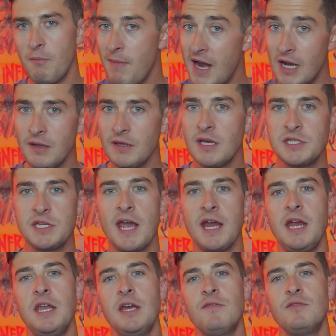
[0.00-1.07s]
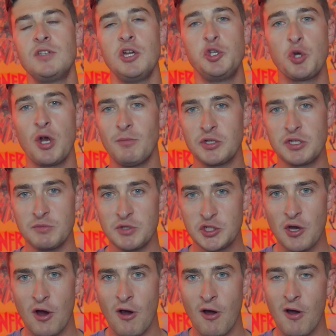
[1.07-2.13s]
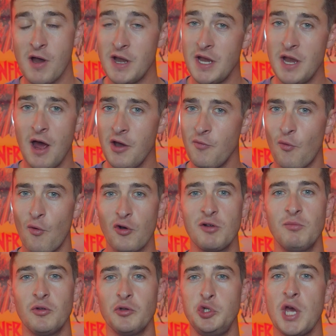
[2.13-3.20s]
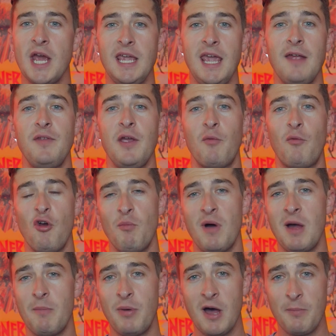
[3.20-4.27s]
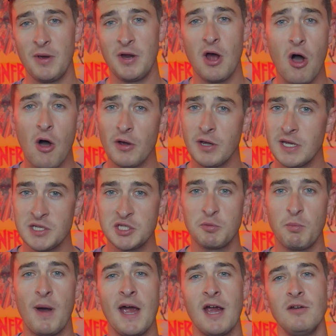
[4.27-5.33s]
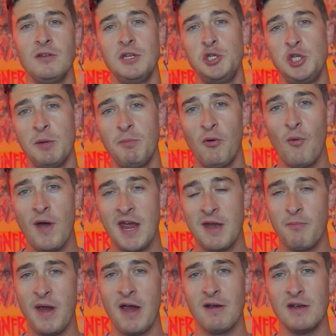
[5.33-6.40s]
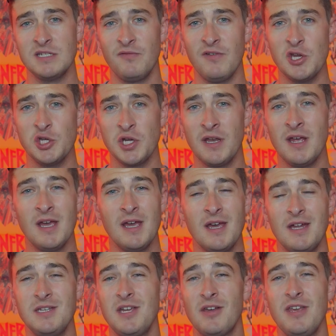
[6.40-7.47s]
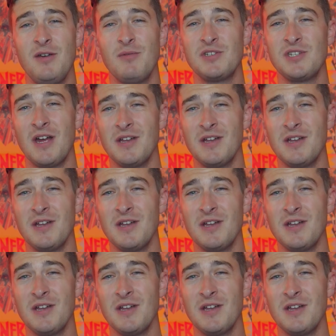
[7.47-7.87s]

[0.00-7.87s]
meddling executives, a troublesome star, and an unworkable gigantic robot puppet all conspired to chip away at Barry's vision until he was